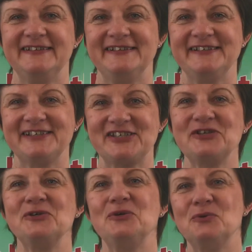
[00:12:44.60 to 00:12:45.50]

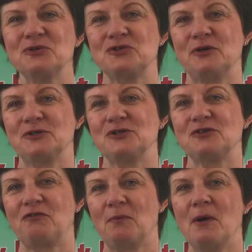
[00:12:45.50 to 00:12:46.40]
Consider your structures
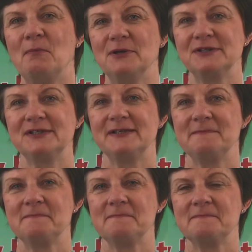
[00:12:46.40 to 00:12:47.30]
for a moment.
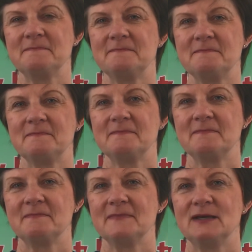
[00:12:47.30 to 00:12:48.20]

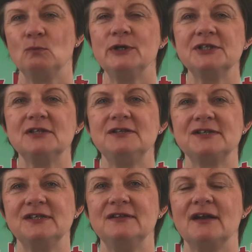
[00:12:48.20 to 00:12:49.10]
Which can you
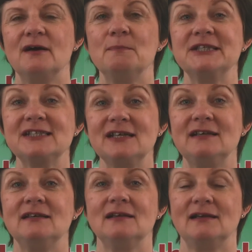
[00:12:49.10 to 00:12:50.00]
see that are
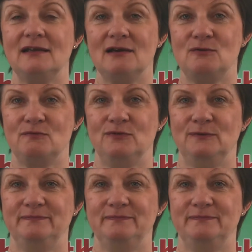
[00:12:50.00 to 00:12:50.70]
particularly helpful?